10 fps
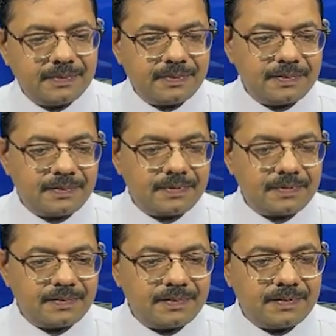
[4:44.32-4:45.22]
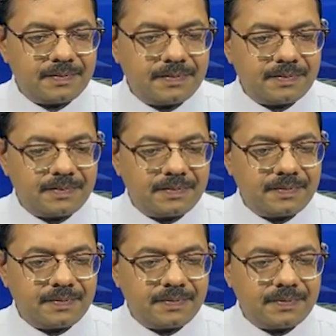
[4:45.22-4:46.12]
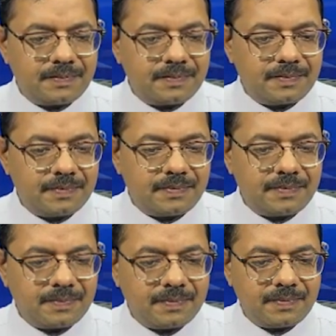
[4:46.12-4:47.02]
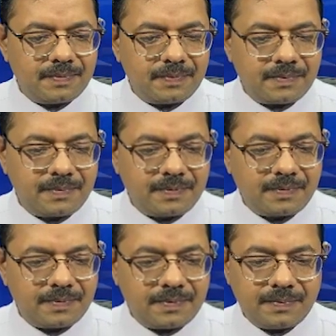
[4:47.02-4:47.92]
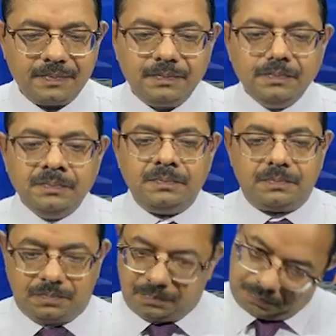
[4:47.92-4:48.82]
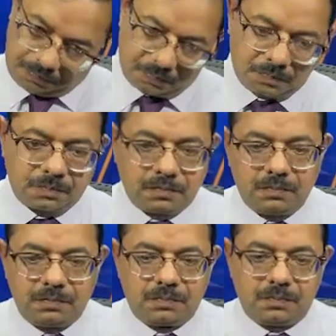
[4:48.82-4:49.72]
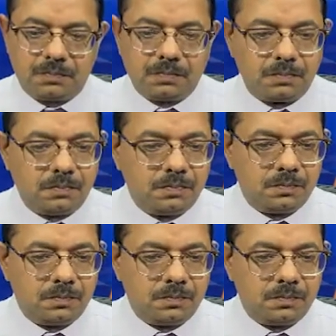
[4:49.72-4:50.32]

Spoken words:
[no speech]